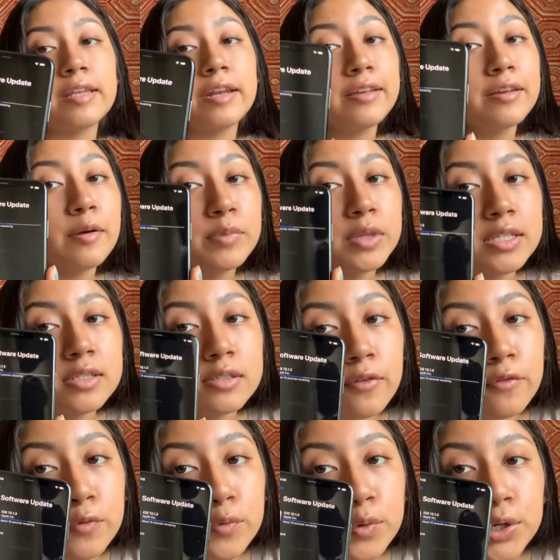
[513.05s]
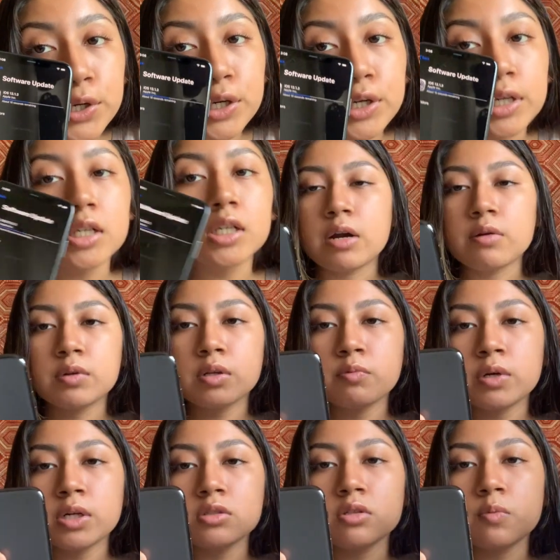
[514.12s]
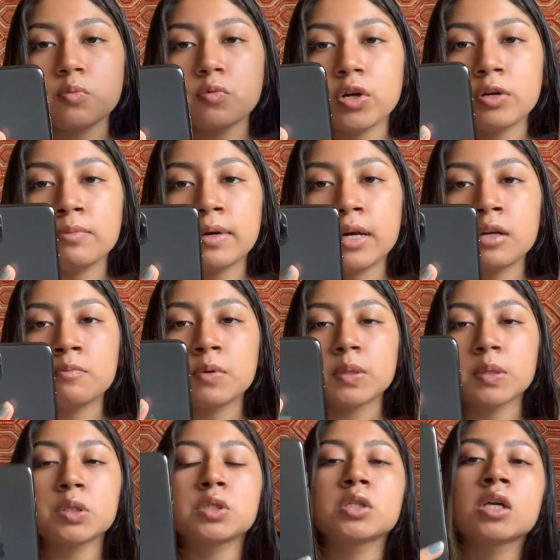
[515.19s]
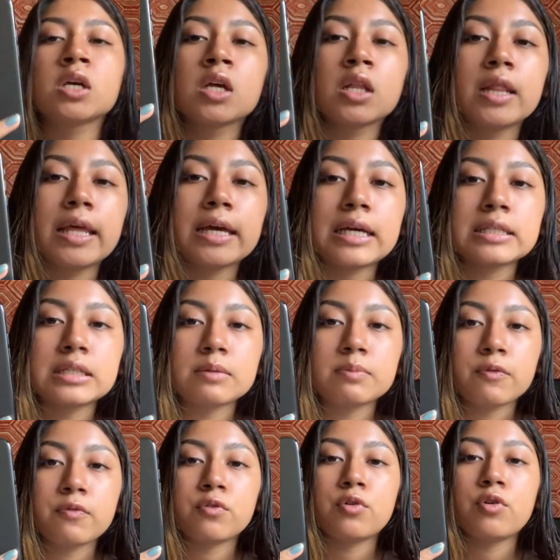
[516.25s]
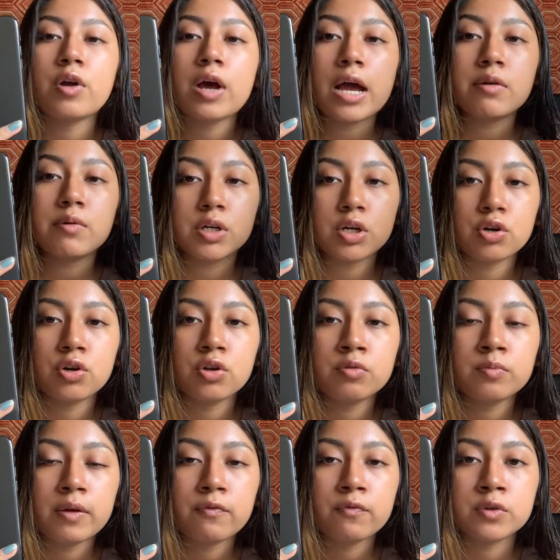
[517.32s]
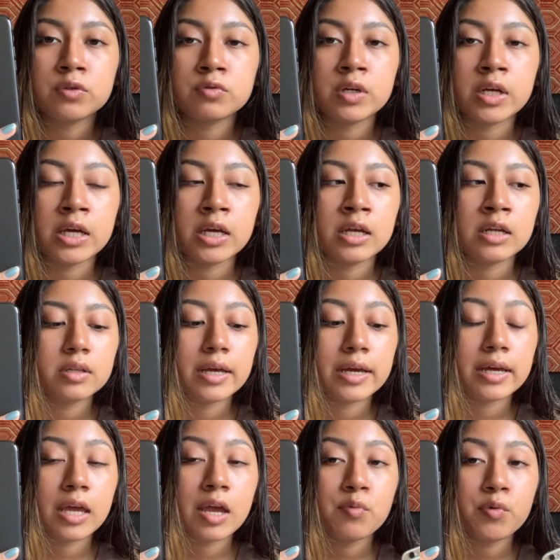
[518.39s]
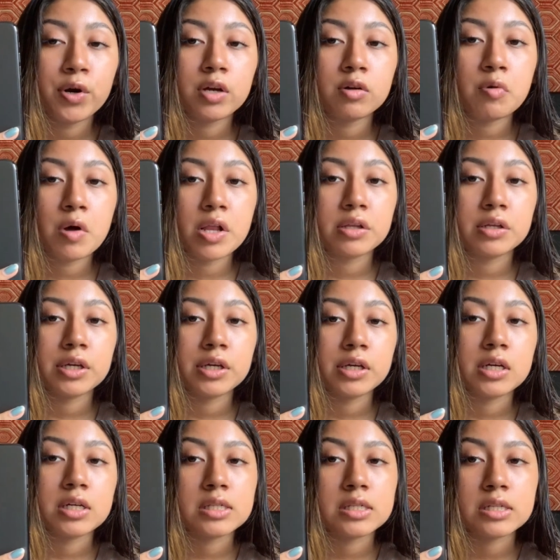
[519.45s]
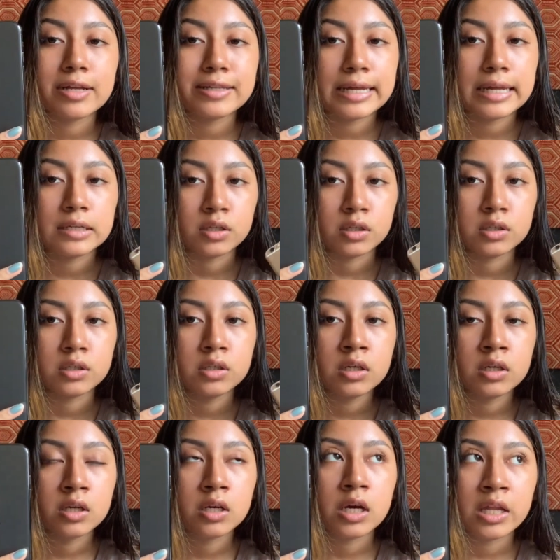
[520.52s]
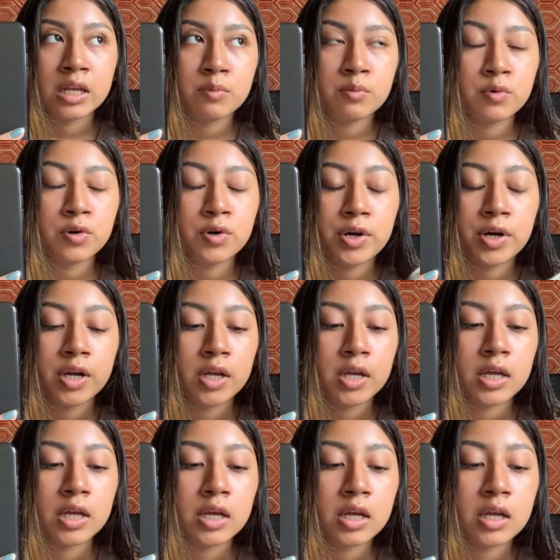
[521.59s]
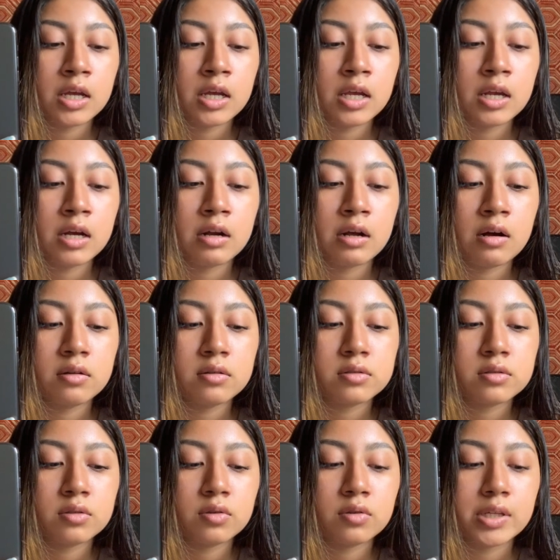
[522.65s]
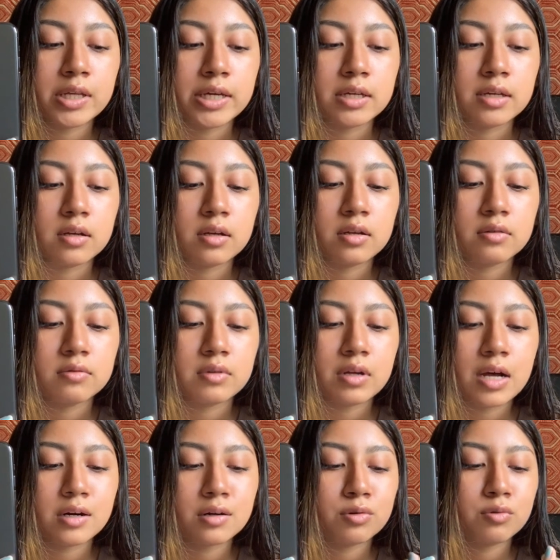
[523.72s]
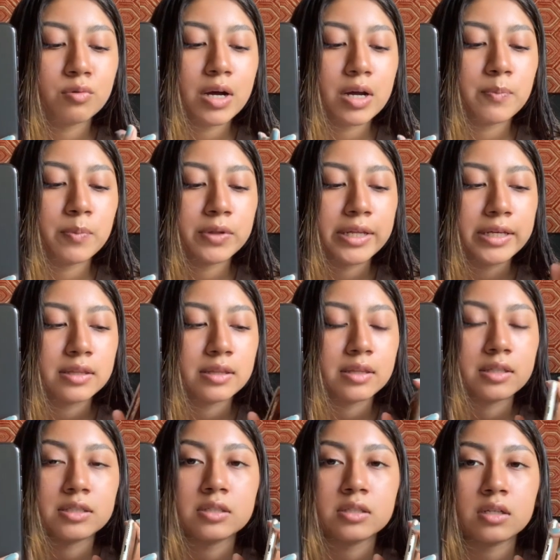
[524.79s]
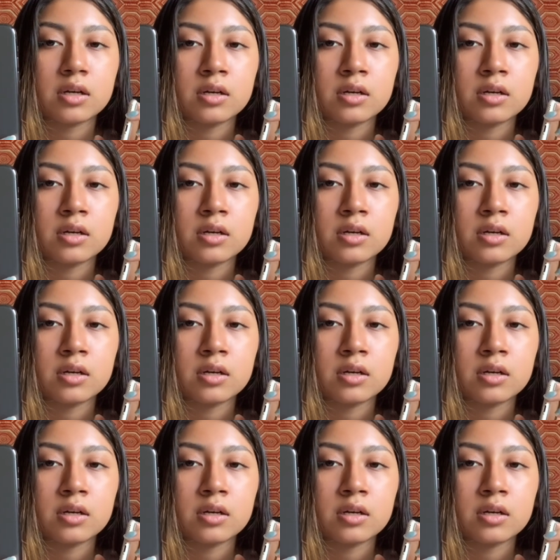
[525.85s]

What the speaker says: setting up the software. I really wanted to upgrade mine because like I said before, I record on my phone and the camera quality is not that good anymore. And also like I don't know why, but like this